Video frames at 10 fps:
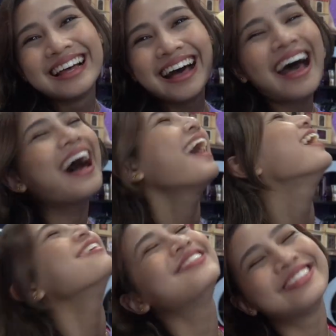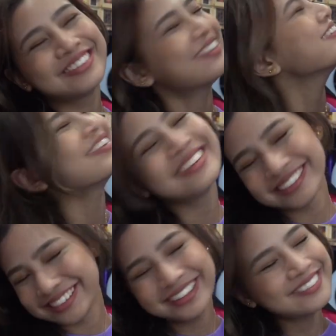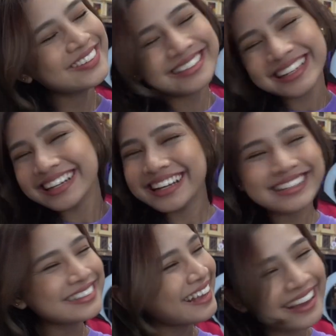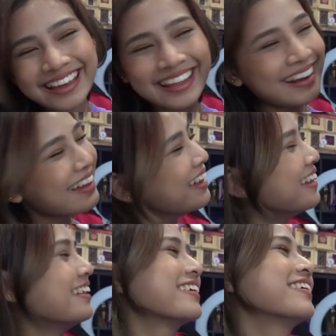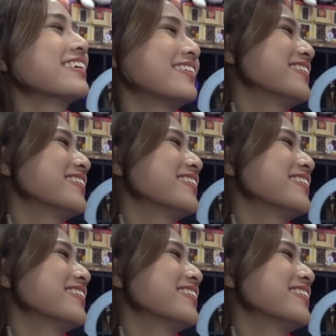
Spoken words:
I'm so nervous and excited. Okay.